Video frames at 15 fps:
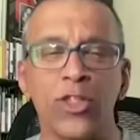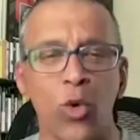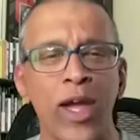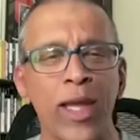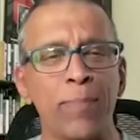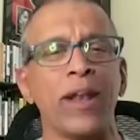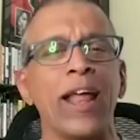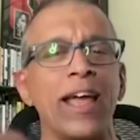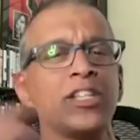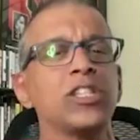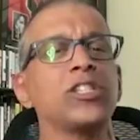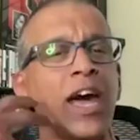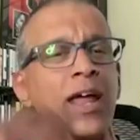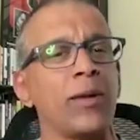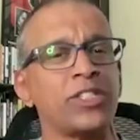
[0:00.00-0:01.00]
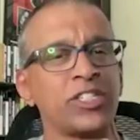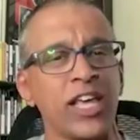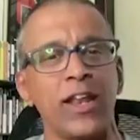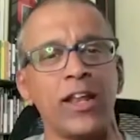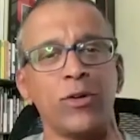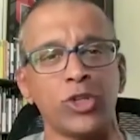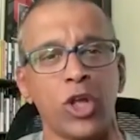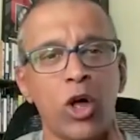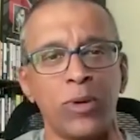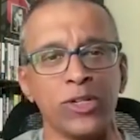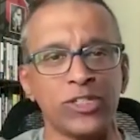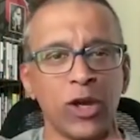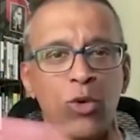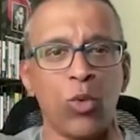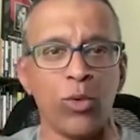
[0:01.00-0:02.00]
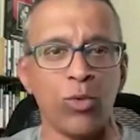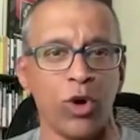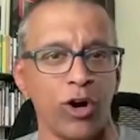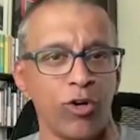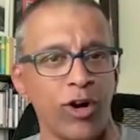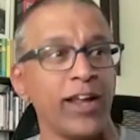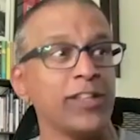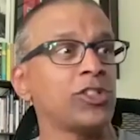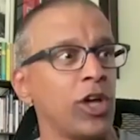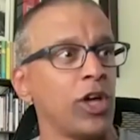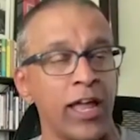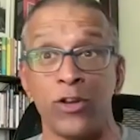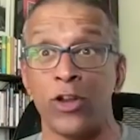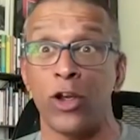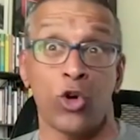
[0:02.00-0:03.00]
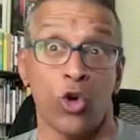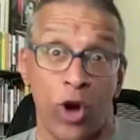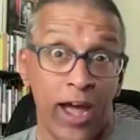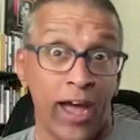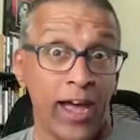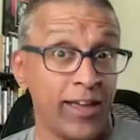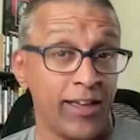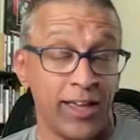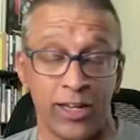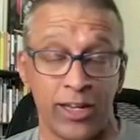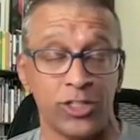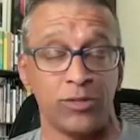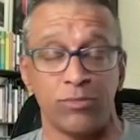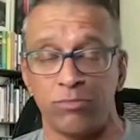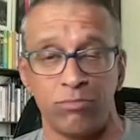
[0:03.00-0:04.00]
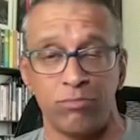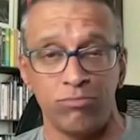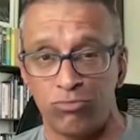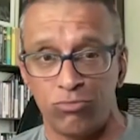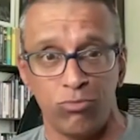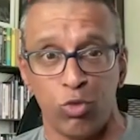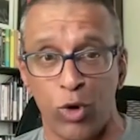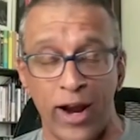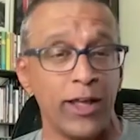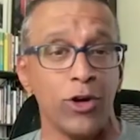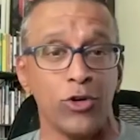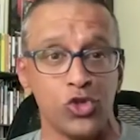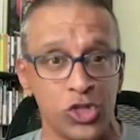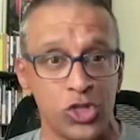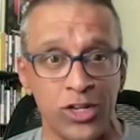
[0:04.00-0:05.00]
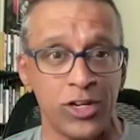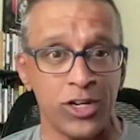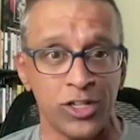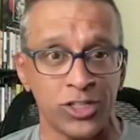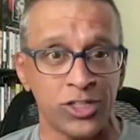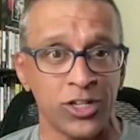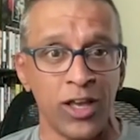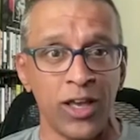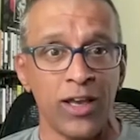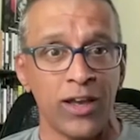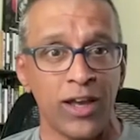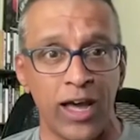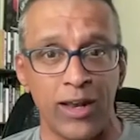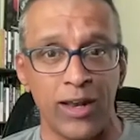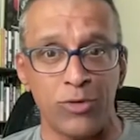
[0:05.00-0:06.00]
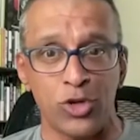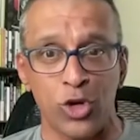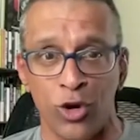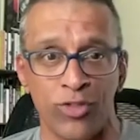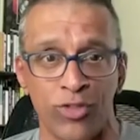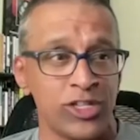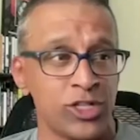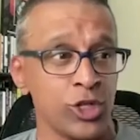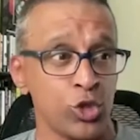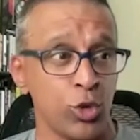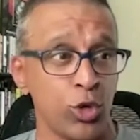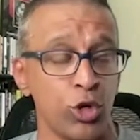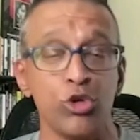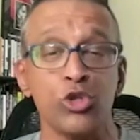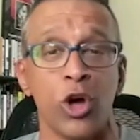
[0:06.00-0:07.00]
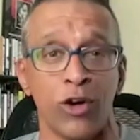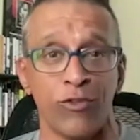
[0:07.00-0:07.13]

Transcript: way he just kind of said it, it was almost like one word, right? So, and then Craig, in his radio genius, kind of turned this into a "Who's on